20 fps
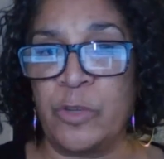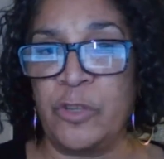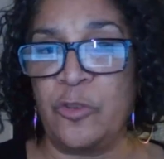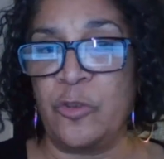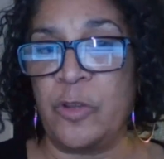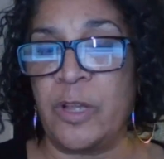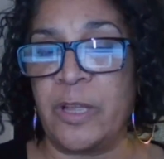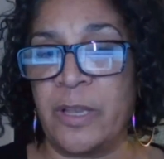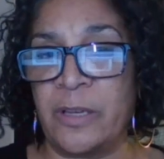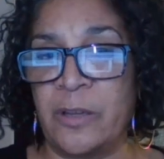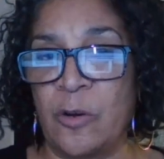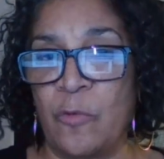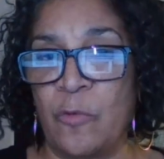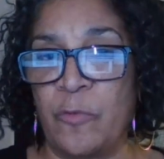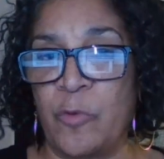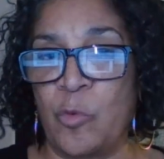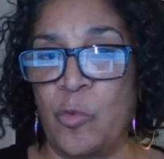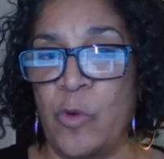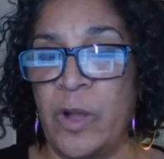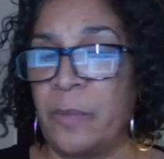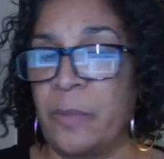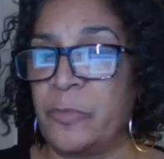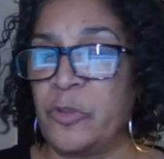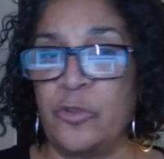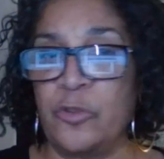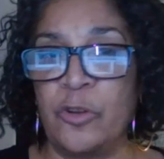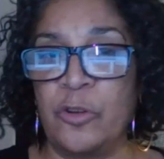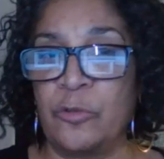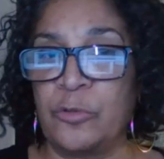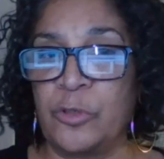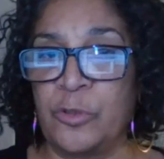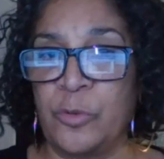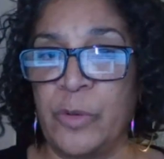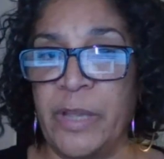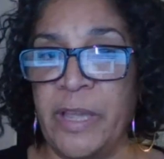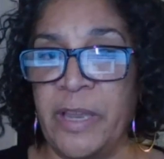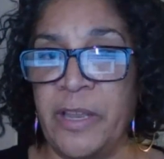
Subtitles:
when you get overwhelmed, you don't do